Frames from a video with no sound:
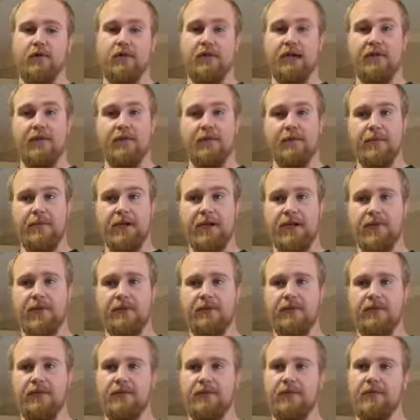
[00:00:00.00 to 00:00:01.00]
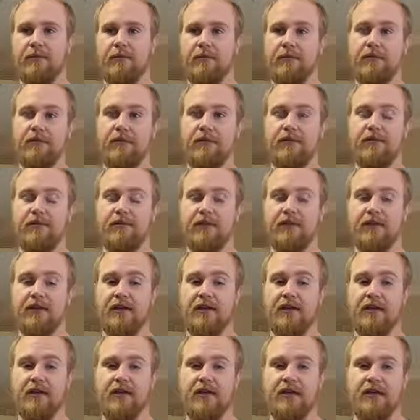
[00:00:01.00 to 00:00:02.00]
Do you have any buyers you think might be
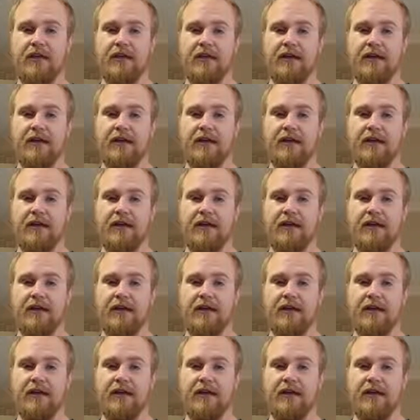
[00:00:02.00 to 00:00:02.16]
interested?